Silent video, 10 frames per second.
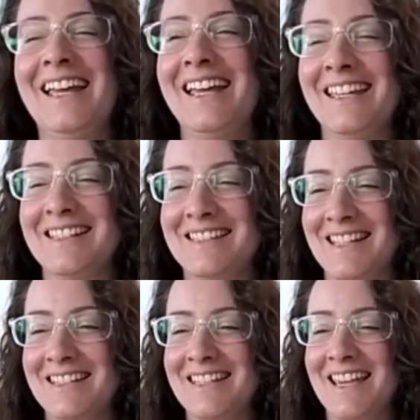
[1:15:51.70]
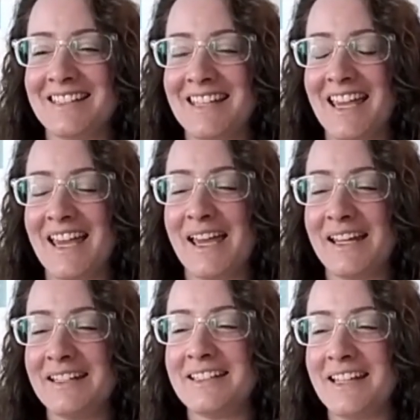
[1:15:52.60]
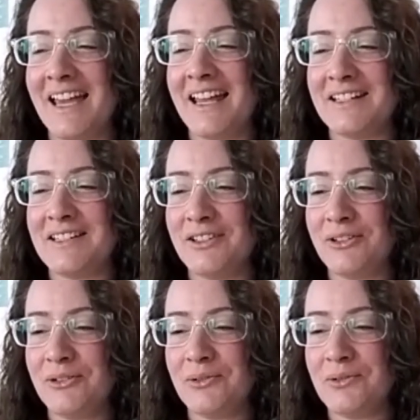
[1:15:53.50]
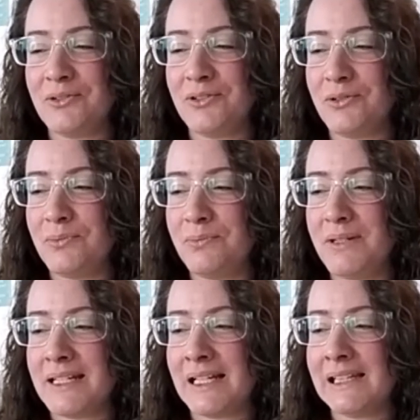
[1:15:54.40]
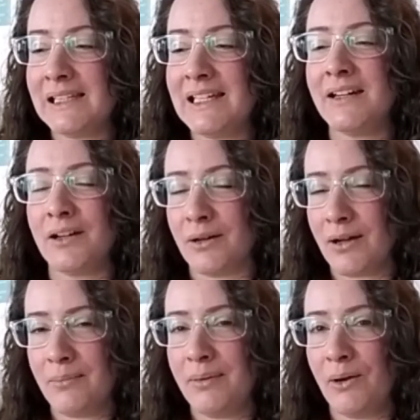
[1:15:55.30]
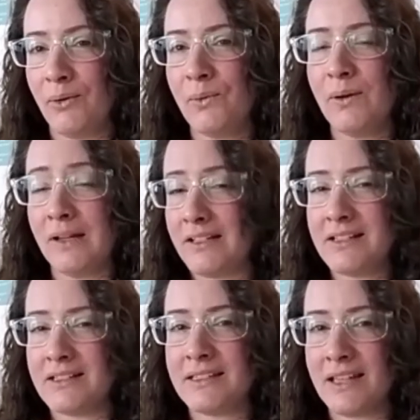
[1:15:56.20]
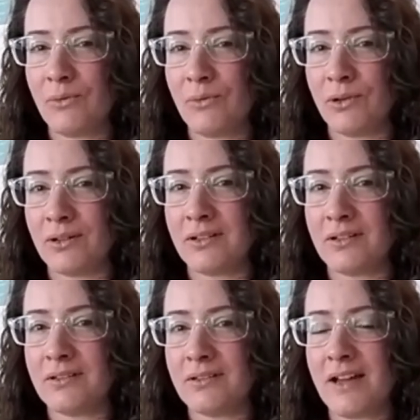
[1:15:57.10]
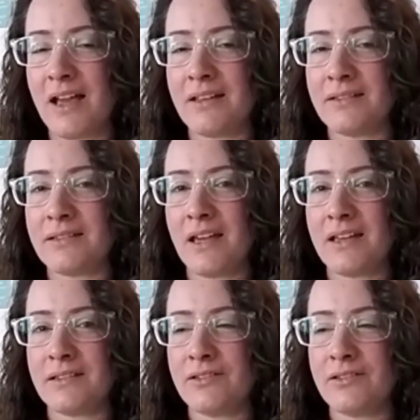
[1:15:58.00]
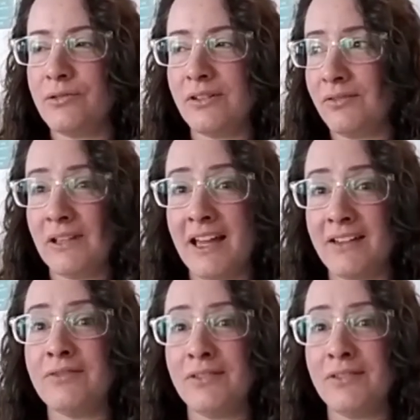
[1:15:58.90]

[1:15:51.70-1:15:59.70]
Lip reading: It says yes, and to be clear about what it is that we're, as a student of life,